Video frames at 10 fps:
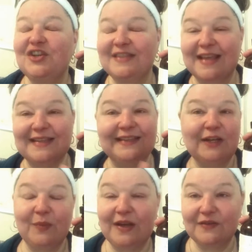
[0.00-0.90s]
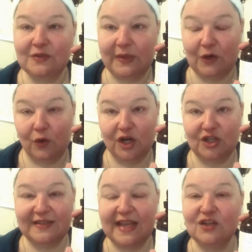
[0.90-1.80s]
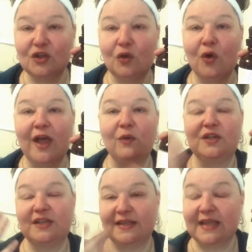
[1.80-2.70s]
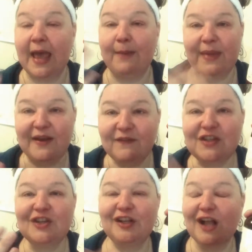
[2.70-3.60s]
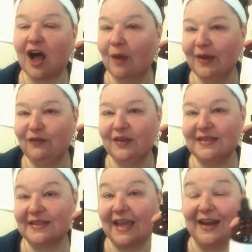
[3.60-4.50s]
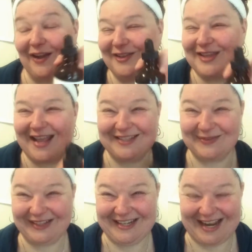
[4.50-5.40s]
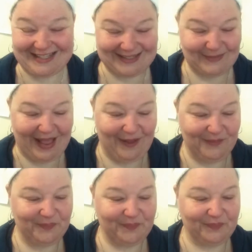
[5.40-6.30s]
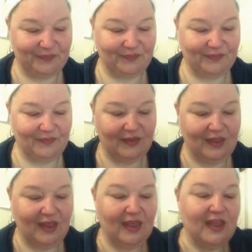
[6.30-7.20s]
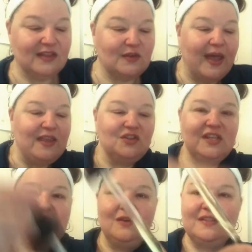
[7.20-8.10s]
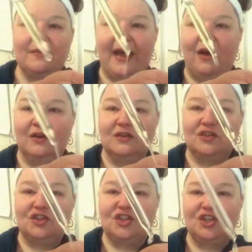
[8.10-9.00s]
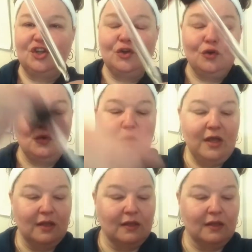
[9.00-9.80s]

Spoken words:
just has a little bit of sweet orange essential oil, which is beneficial and calming for the skin and also adds a really nice smell. So I usually use about 2